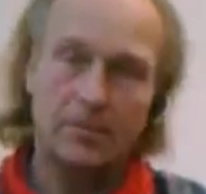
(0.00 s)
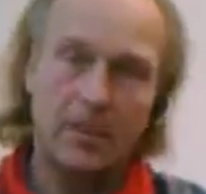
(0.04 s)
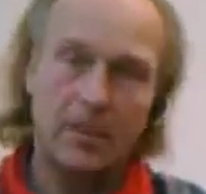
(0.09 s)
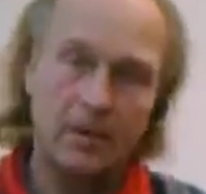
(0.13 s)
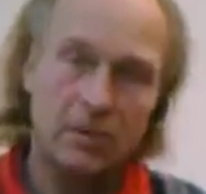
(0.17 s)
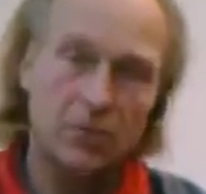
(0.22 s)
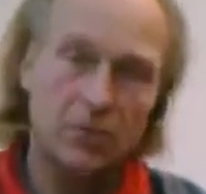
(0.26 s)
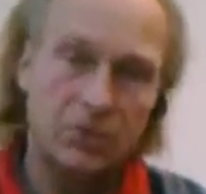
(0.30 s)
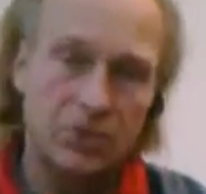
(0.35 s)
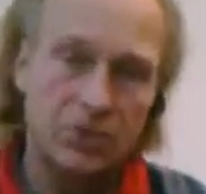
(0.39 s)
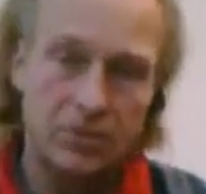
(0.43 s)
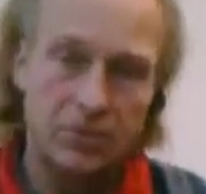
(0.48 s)
by
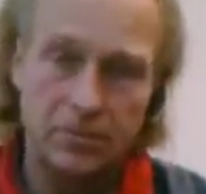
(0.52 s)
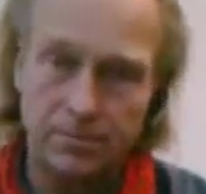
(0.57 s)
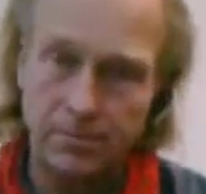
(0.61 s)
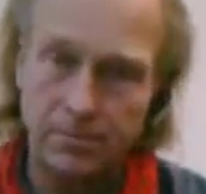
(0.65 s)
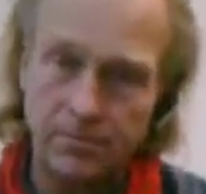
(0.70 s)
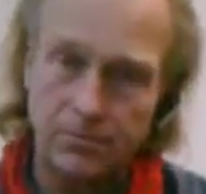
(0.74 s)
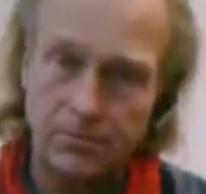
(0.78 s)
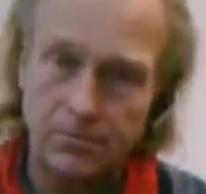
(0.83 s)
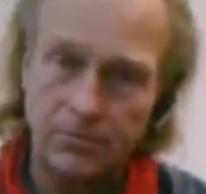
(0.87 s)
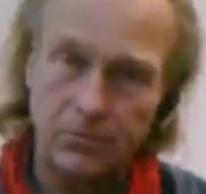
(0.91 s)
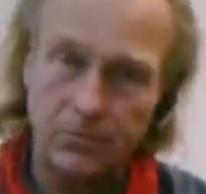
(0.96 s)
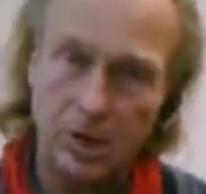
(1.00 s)
Euston
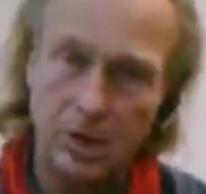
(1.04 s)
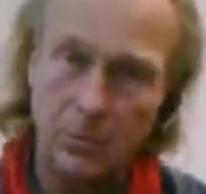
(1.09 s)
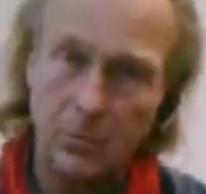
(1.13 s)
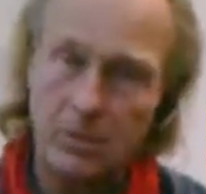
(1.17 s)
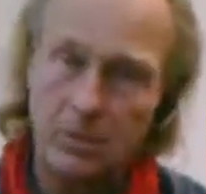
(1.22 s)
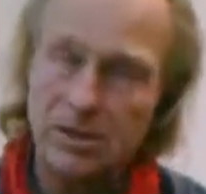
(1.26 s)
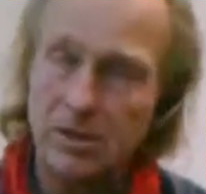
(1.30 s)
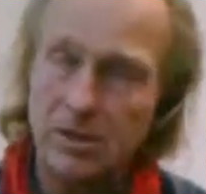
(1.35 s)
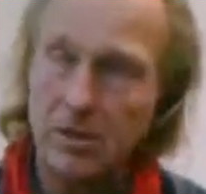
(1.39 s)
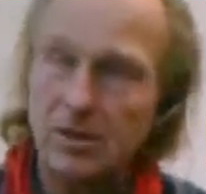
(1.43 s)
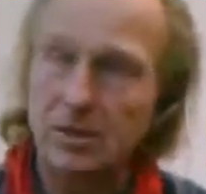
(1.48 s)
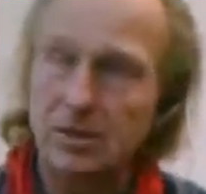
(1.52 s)
Railway
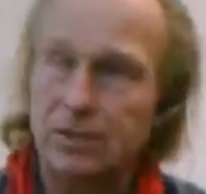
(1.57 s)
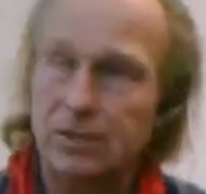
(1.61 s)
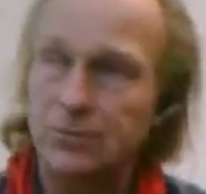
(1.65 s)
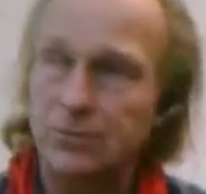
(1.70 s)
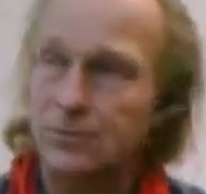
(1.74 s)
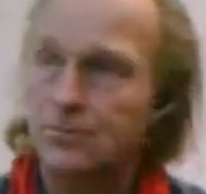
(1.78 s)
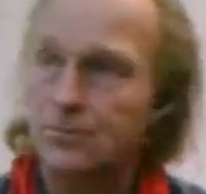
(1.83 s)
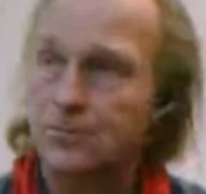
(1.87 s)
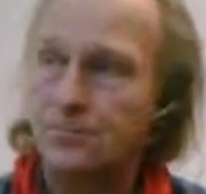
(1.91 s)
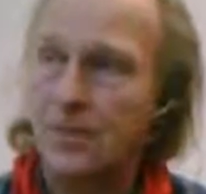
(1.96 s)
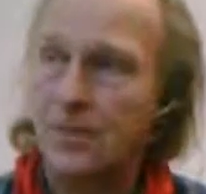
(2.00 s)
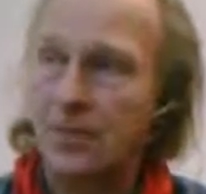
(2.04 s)

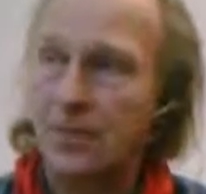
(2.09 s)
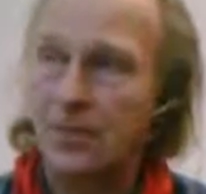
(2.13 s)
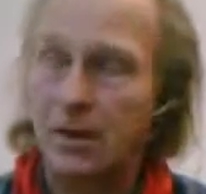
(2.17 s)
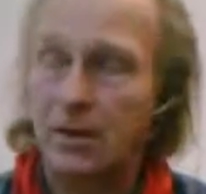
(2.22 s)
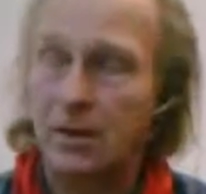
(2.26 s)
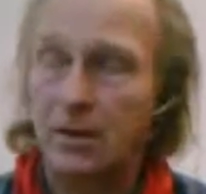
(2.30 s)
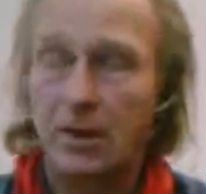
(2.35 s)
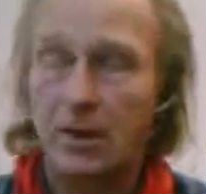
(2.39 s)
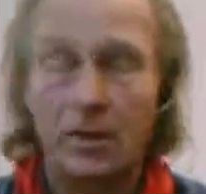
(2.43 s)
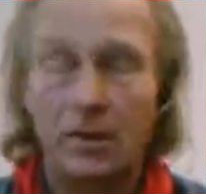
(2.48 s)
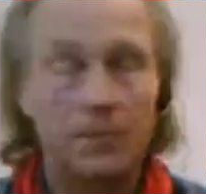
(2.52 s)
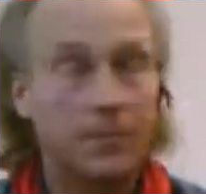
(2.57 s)
Station, I've
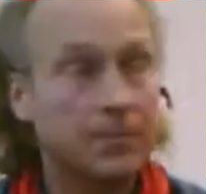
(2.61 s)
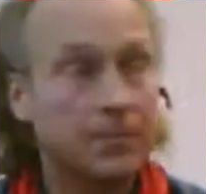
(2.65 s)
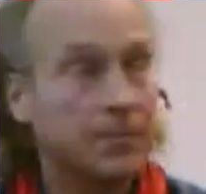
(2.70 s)
been there.